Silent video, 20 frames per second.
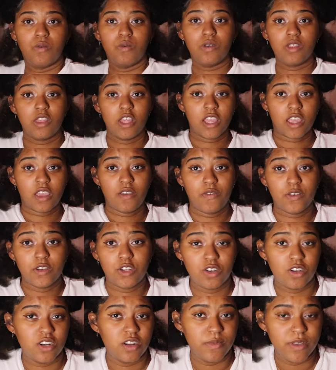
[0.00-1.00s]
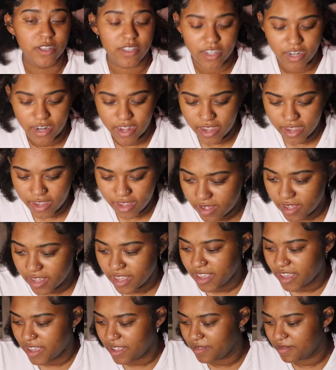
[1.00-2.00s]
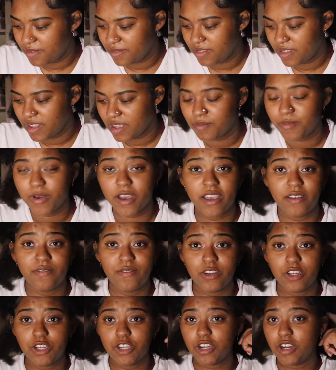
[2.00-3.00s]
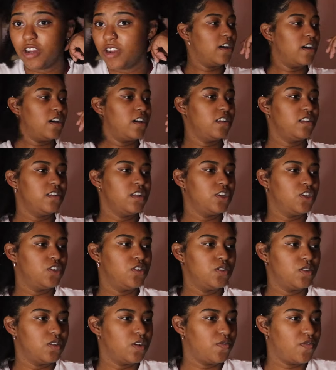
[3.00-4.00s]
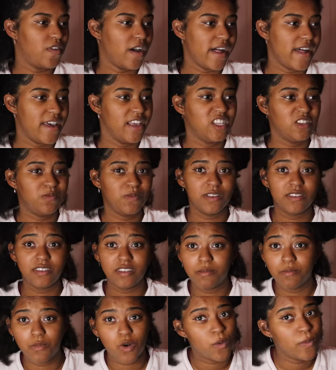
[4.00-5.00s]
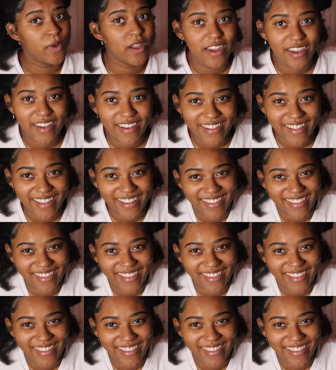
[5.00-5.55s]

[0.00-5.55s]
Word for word: Well, thank you for joining me today, again, in my adventure. I'll let you know if I spend some more money.